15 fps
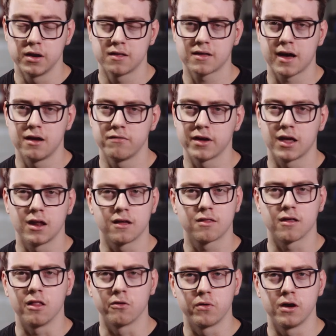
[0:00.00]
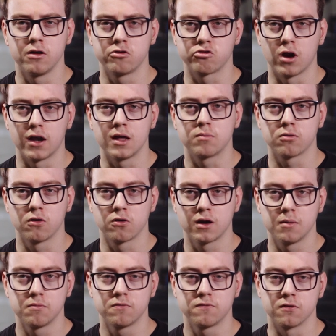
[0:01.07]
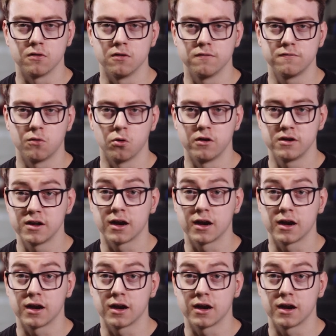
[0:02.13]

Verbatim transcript: It's kind of like an accelerated training program for Ford